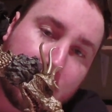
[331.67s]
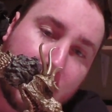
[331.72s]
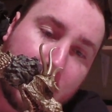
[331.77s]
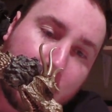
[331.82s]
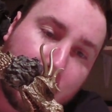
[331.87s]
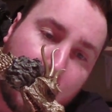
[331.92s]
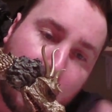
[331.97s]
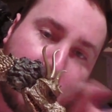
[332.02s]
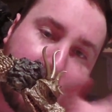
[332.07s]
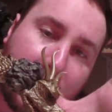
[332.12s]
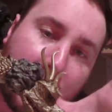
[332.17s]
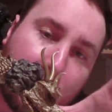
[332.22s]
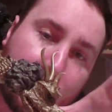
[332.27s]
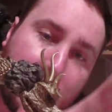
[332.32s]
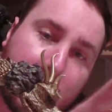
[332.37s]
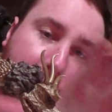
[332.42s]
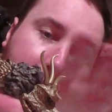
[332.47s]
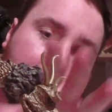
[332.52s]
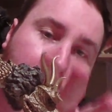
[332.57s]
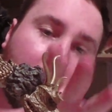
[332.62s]
I love how
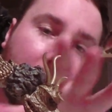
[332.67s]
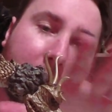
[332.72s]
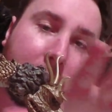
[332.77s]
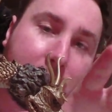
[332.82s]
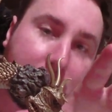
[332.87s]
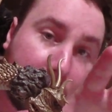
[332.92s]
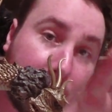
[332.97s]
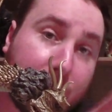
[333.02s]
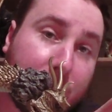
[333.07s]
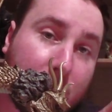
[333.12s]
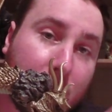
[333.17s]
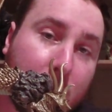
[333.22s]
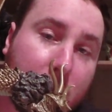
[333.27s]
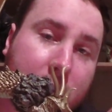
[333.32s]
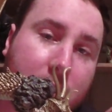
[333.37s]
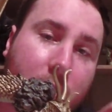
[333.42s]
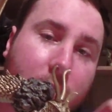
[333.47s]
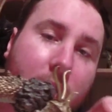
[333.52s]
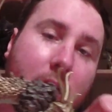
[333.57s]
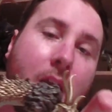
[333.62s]
each one has a different
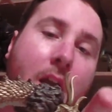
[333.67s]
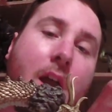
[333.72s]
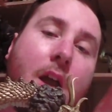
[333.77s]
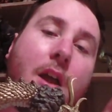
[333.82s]
look to it.